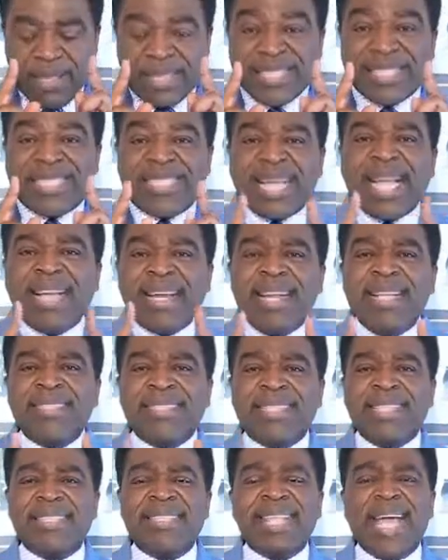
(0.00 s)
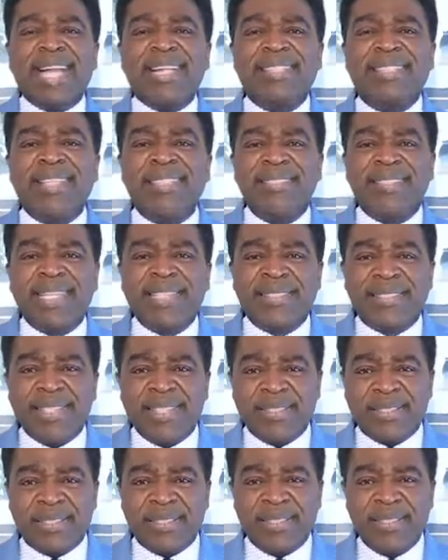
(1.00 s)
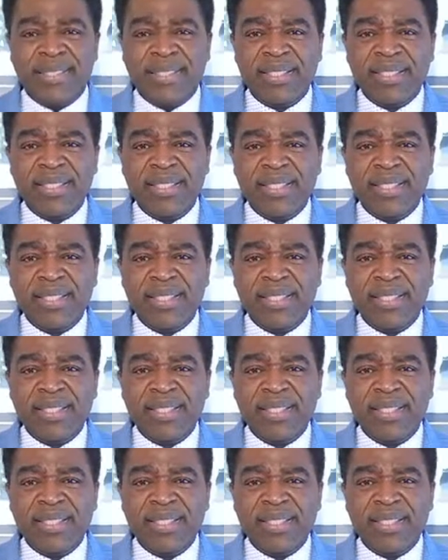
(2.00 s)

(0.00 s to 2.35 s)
sicknesses and diseases.